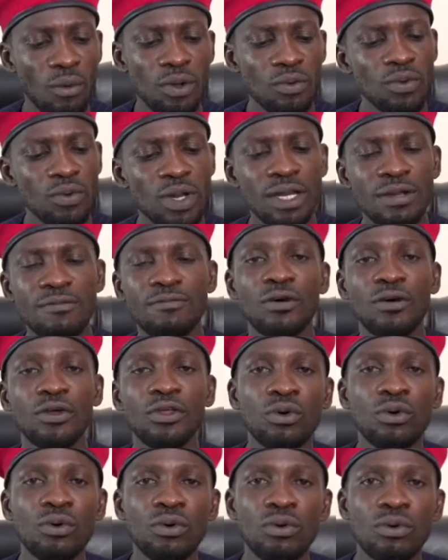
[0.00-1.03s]
read for
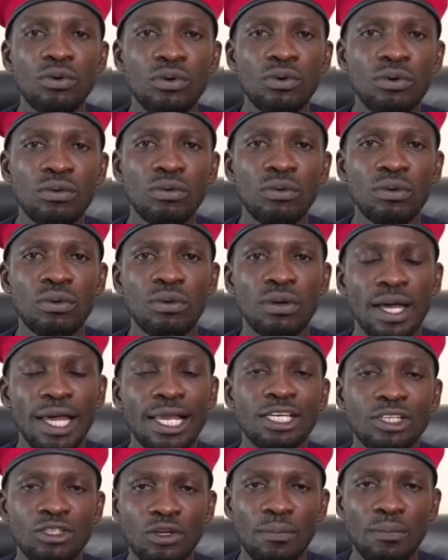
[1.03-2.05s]
you a
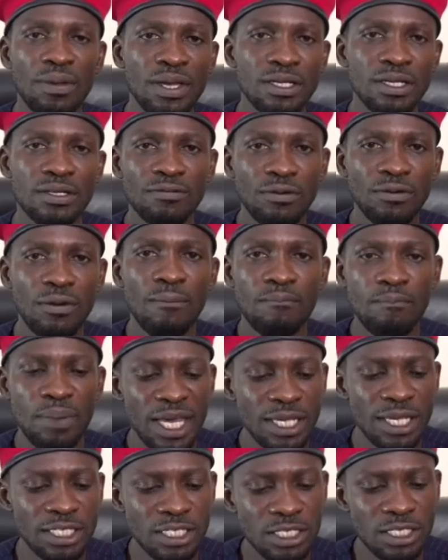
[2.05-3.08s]
little bit from
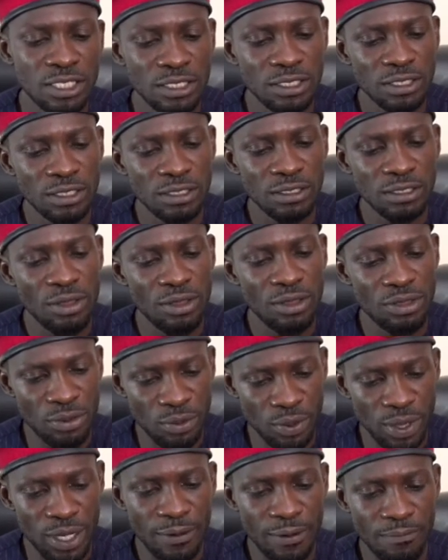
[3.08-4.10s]
page
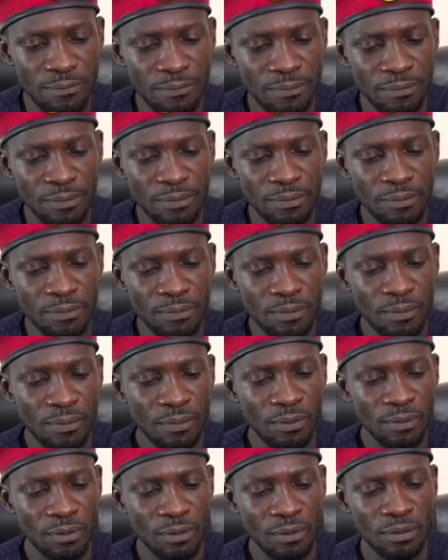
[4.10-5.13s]
3.
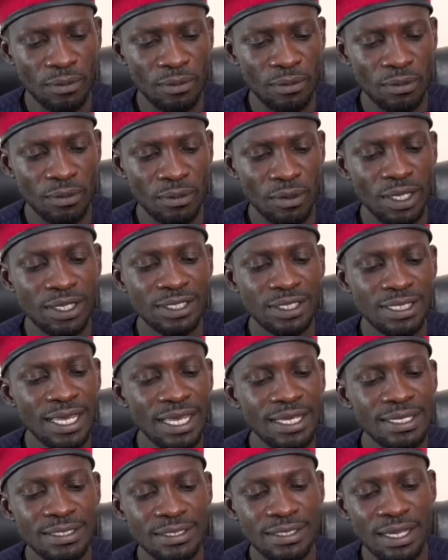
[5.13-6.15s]
It
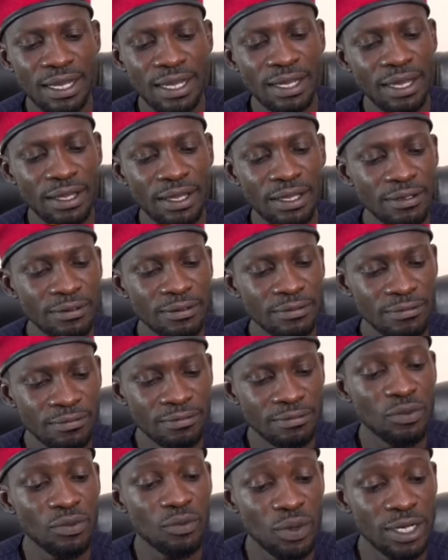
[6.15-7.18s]
says, and I
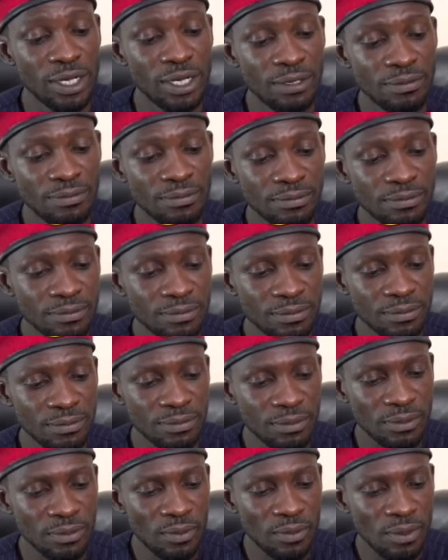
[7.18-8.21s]
read
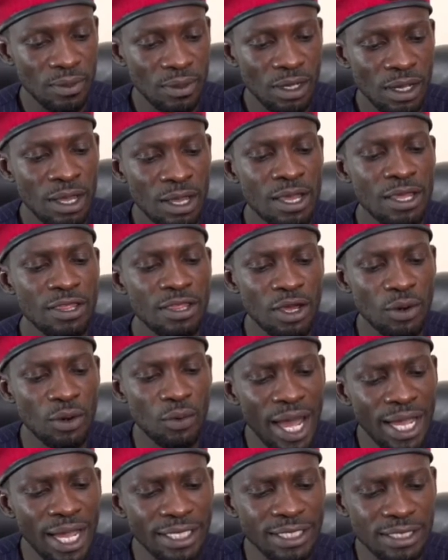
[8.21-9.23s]
The
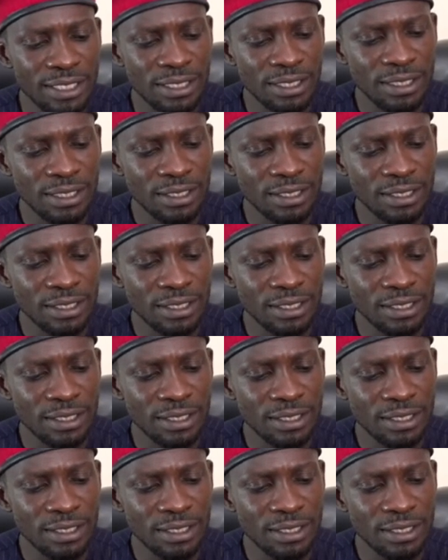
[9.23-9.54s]
right